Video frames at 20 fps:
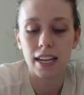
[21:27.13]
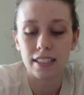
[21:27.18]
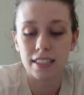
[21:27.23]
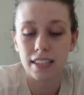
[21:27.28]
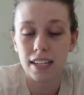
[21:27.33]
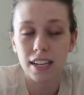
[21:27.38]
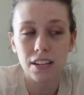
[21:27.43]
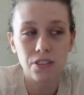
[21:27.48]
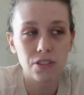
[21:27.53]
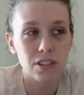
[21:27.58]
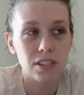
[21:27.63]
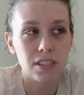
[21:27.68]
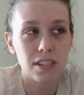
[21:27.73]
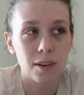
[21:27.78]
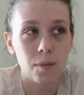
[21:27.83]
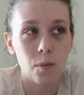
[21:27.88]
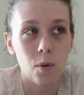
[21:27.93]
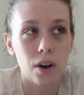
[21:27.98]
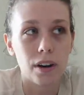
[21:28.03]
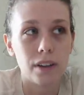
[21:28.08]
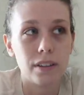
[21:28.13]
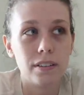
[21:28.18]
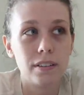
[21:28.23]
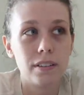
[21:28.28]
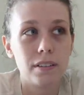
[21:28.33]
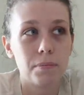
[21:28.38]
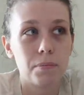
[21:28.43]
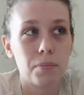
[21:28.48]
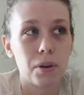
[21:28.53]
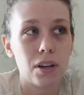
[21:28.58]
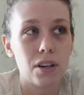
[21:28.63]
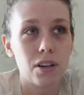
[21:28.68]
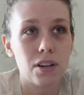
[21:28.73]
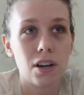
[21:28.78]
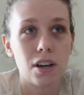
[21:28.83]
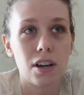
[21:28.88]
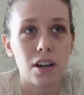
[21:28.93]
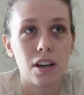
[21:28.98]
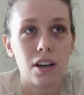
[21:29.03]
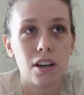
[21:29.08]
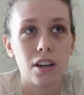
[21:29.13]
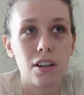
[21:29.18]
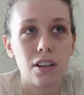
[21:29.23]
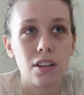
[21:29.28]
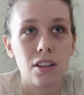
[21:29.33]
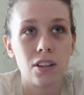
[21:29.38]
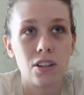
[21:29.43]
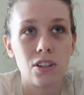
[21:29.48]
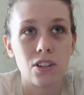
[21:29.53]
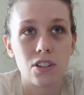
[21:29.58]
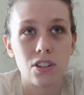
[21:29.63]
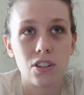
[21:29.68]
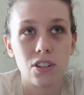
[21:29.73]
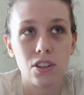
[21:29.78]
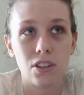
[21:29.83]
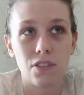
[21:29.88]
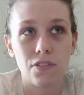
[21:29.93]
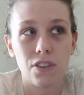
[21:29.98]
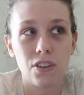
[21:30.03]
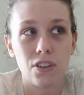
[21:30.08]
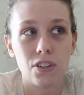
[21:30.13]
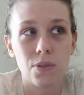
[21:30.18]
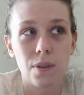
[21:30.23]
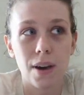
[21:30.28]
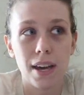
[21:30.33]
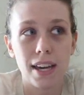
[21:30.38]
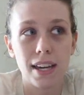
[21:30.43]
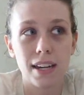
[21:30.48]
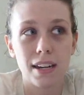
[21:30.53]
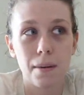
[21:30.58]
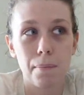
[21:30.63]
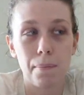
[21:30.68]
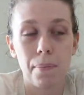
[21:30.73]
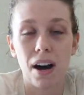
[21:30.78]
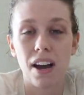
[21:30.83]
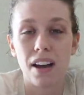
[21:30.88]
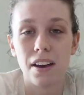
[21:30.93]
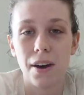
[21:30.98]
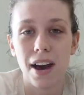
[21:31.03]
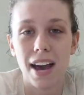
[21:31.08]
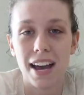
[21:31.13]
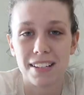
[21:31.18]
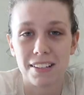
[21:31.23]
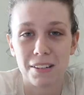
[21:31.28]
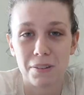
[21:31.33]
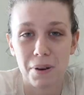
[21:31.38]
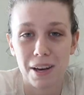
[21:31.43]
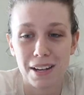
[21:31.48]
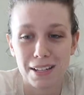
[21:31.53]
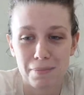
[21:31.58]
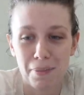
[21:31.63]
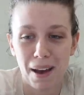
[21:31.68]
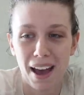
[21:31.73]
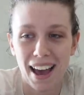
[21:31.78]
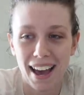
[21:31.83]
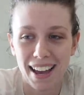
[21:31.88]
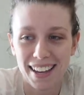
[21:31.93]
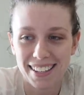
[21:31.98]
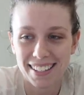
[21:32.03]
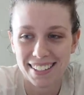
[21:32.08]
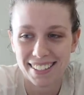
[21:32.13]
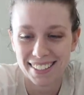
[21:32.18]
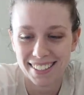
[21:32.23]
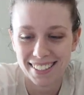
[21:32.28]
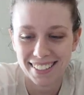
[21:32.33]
It's an interesting one, putting the food you ate in a biohazard waste bag.